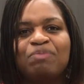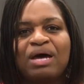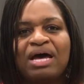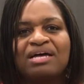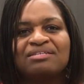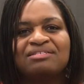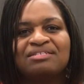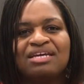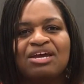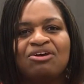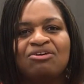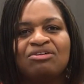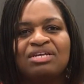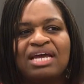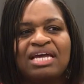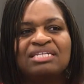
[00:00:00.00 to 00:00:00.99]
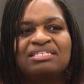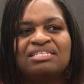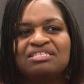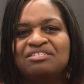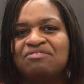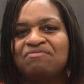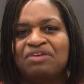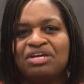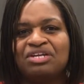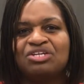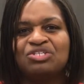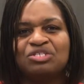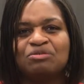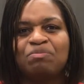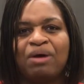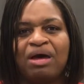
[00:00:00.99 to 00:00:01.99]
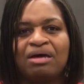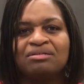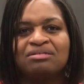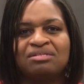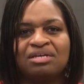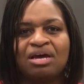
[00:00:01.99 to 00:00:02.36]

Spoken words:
passed down and disadvantage is passed